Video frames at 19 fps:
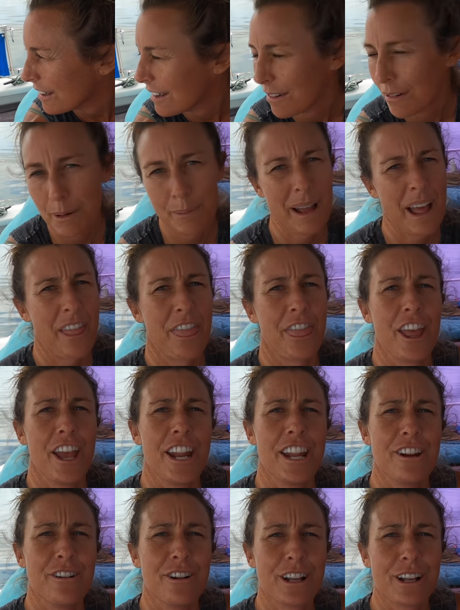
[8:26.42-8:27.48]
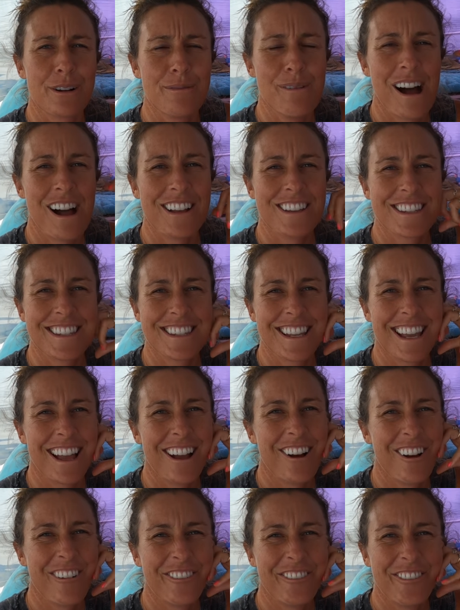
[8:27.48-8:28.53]
We're about 30 nautical miles
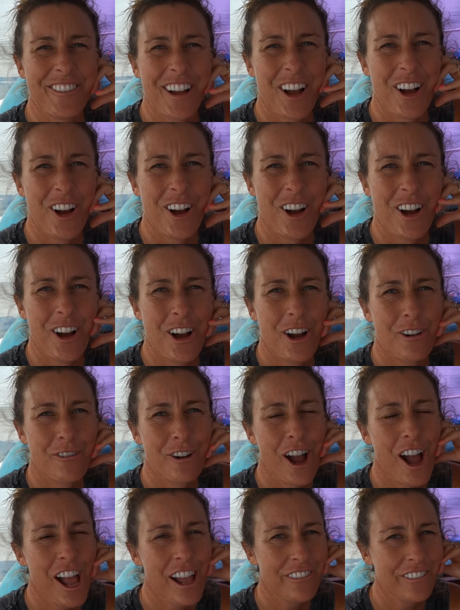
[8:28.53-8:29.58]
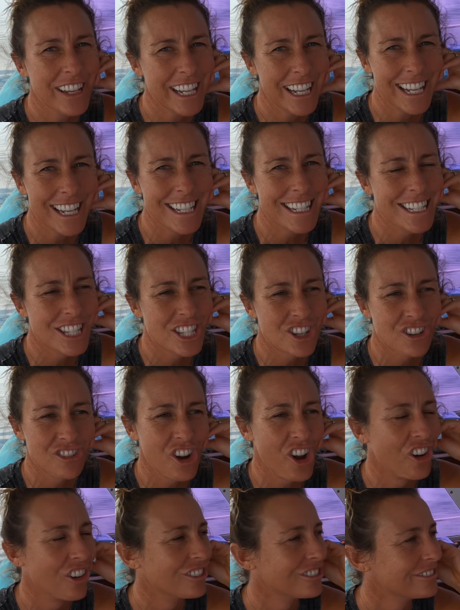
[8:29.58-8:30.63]
off uh, arriving in
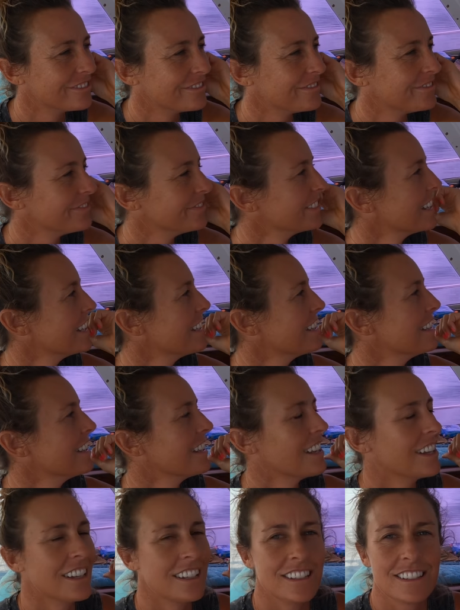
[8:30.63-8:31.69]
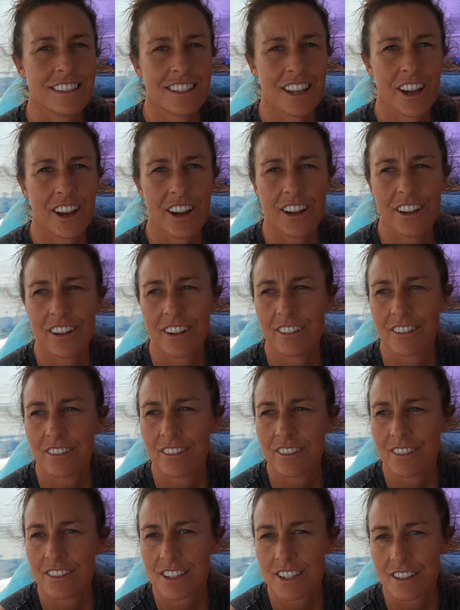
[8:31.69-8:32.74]
Sorong.
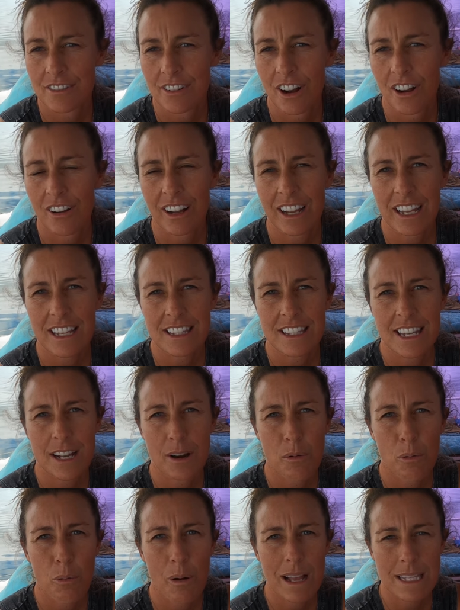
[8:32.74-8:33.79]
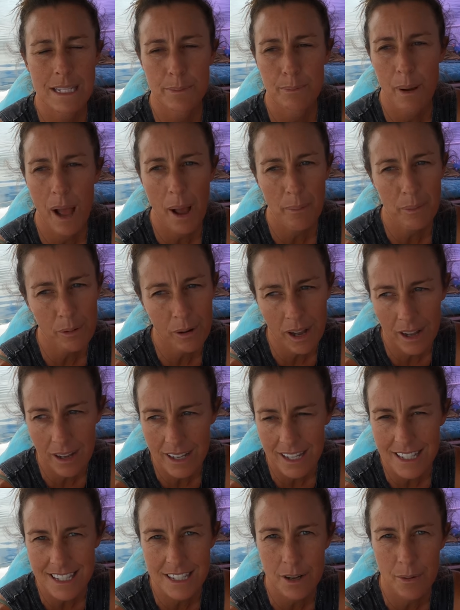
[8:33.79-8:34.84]
So Sorong is in West Papua.
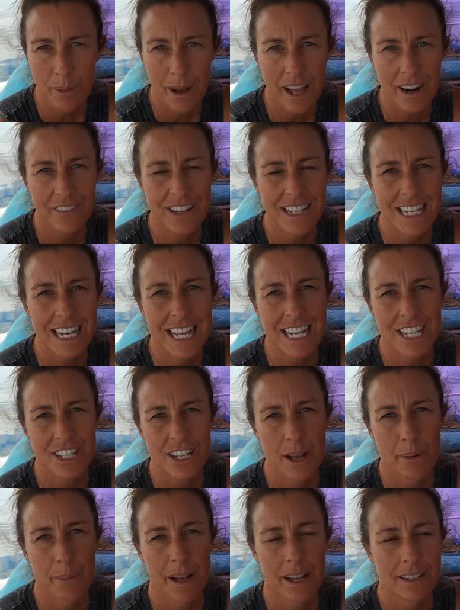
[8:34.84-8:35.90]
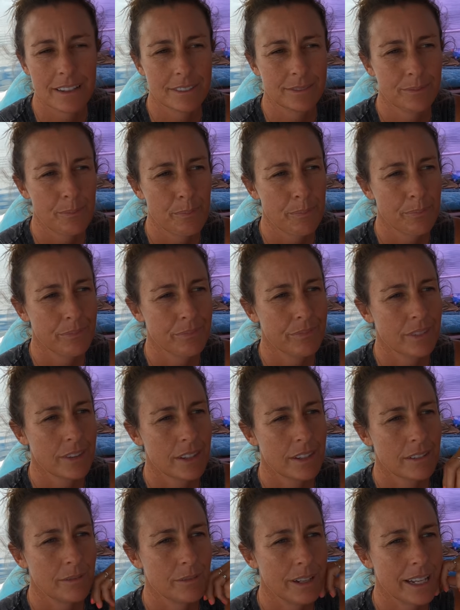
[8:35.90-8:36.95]
It's still part of Indonesia, but
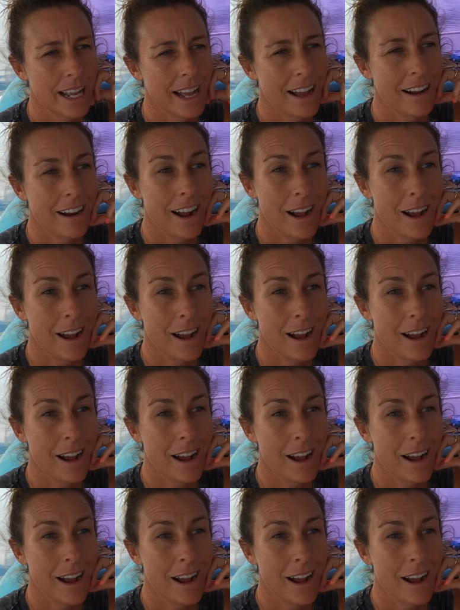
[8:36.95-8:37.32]
we are